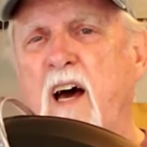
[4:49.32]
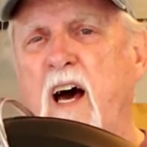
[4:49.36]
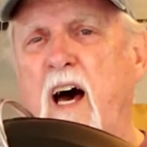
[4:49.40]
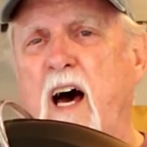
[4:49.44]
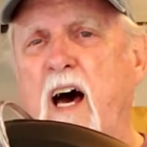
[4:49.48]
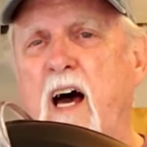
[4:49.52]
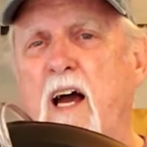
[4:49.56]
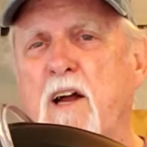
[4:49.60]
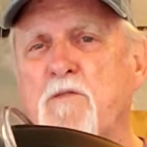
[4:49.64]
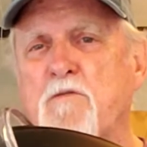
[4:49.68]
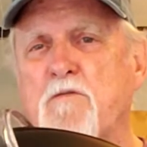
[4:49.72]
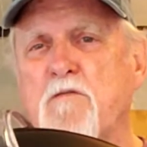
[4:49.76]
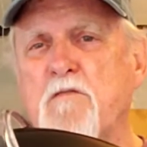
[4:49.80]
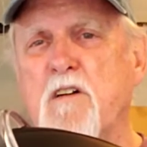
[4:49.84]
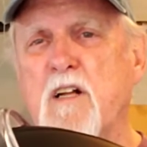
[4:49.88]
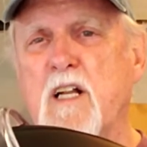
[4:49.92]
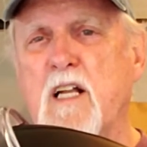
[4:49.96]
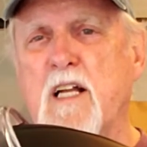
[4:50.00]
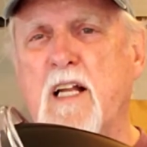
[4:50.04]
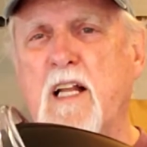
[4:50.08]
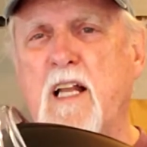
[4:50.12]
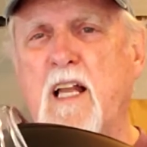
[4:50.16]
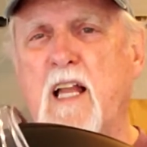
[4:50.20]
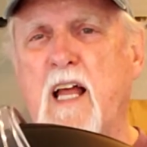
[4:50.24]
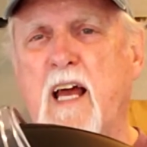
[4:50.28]
I
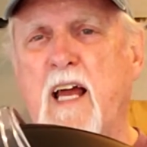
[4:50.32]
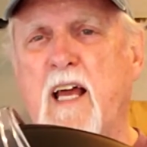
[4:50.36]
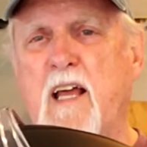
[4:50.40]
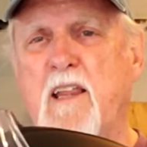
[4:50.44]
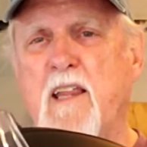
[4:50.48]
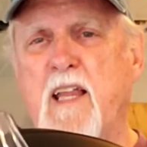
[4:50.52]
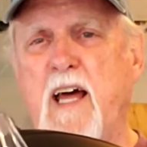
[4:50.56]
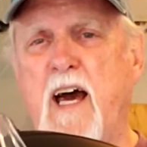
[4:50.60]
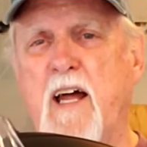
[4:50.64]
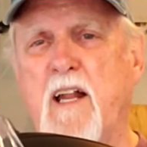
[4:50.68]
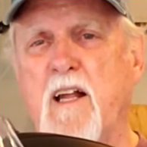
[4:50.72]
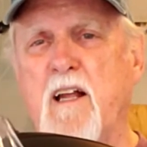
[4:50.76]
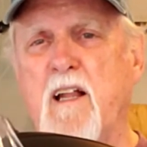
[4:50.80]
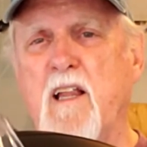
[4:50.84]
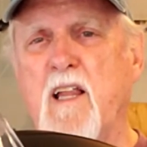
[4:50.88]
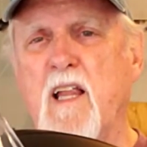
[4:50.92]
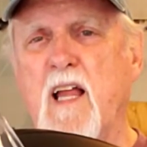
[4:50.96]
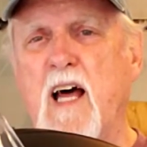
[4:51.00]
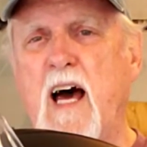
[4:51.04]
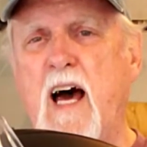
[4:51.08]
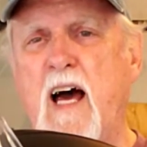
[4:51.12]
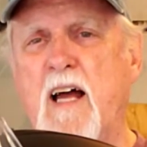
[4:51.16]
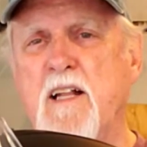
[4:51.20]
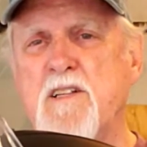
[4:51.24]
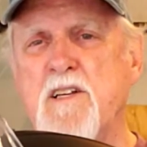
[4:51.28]
really like that a
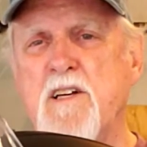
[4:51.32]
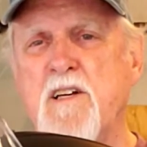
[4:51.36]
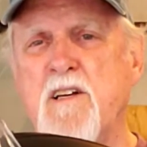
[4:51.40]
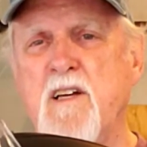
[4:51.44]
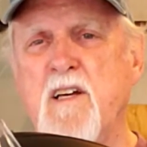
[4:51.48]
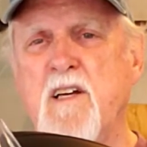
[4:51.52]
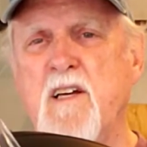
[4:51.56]
lot.